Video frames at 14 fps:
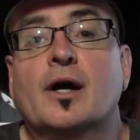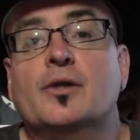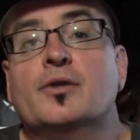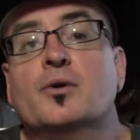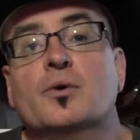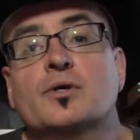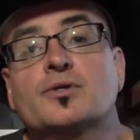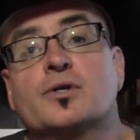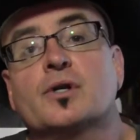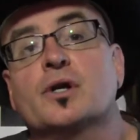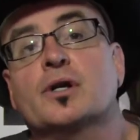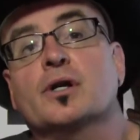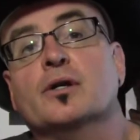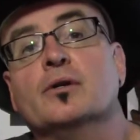and there wasn't
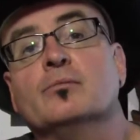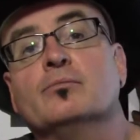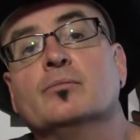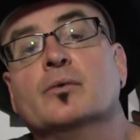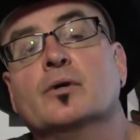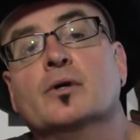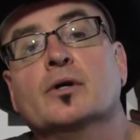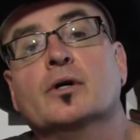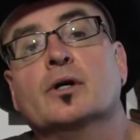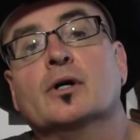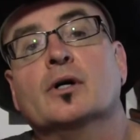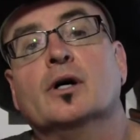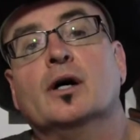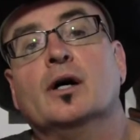any,
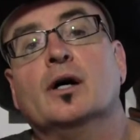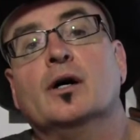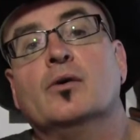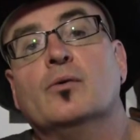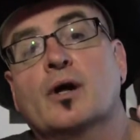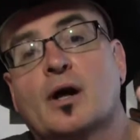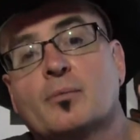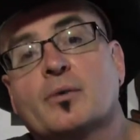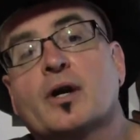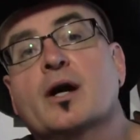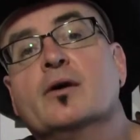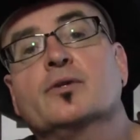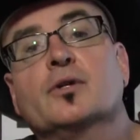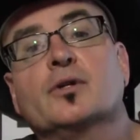well, I'm going
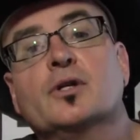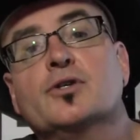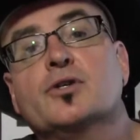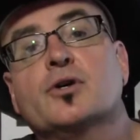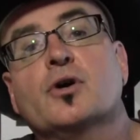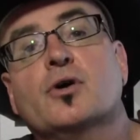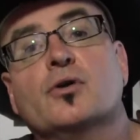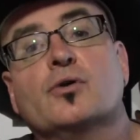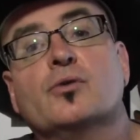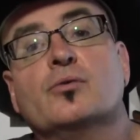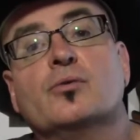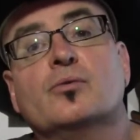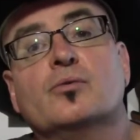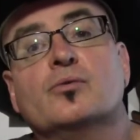to have to let
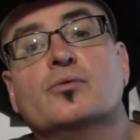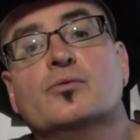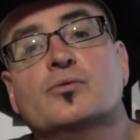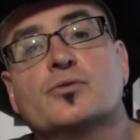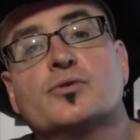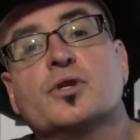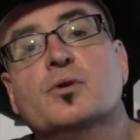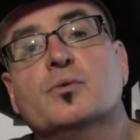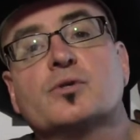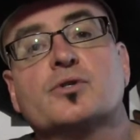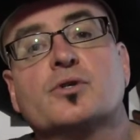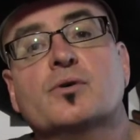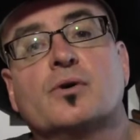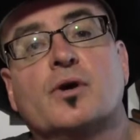y'all see
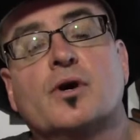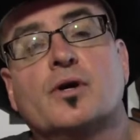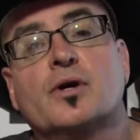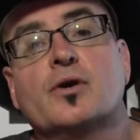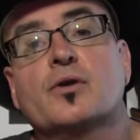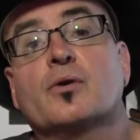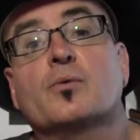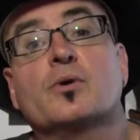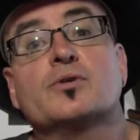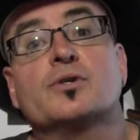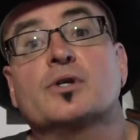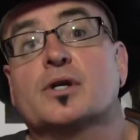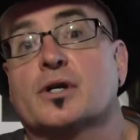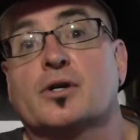what's going on here. There
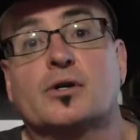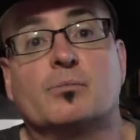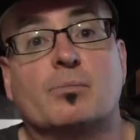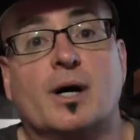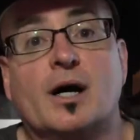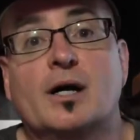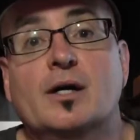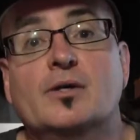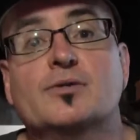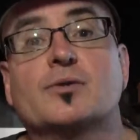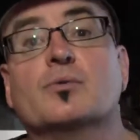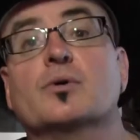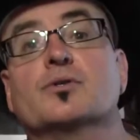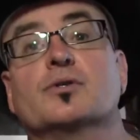wasn't any goodbyes.
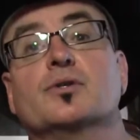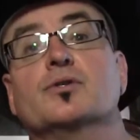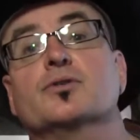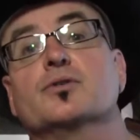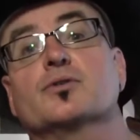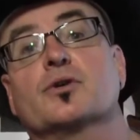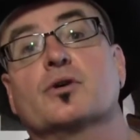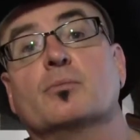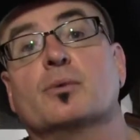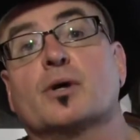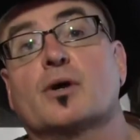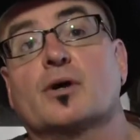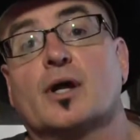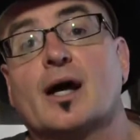There wasn't, this is going to
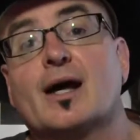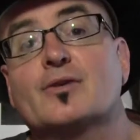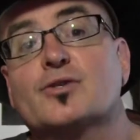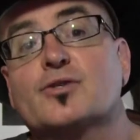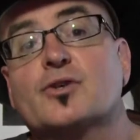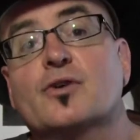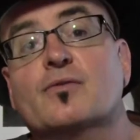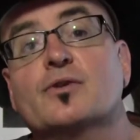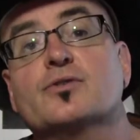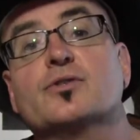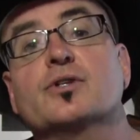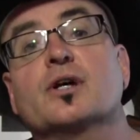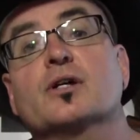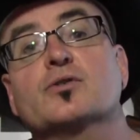be our last
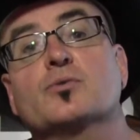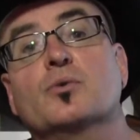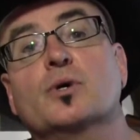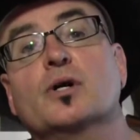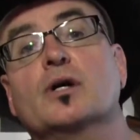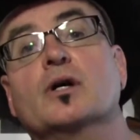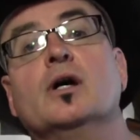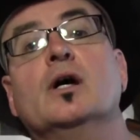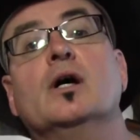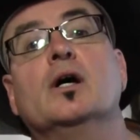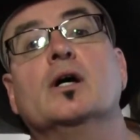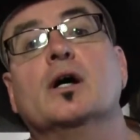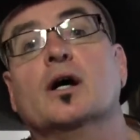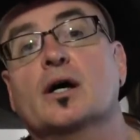service next week.
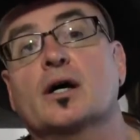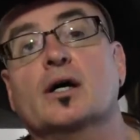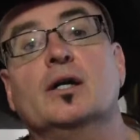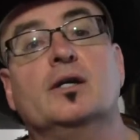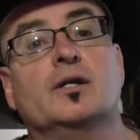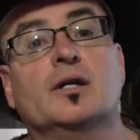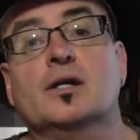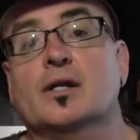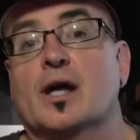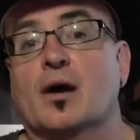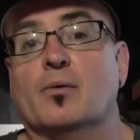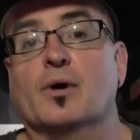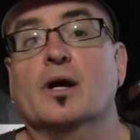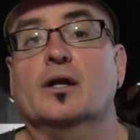None of
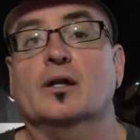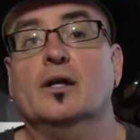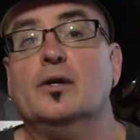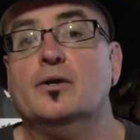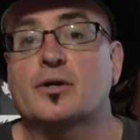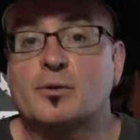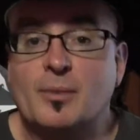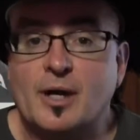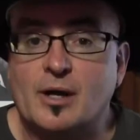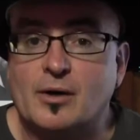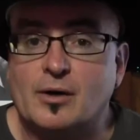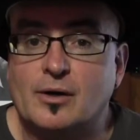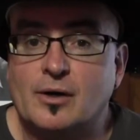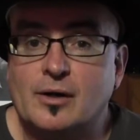that. We got a letter in the
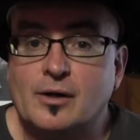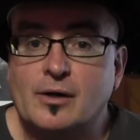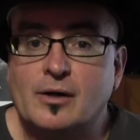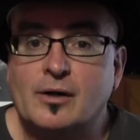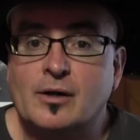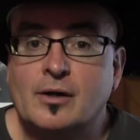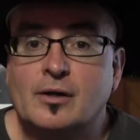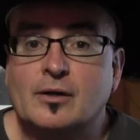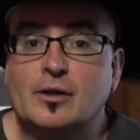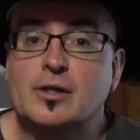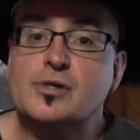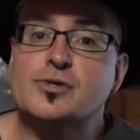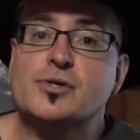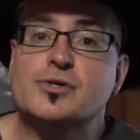mail.
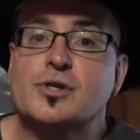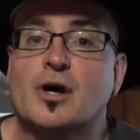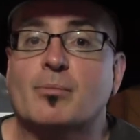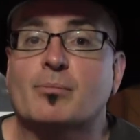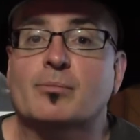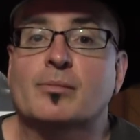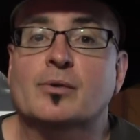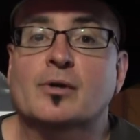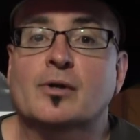Lease is up.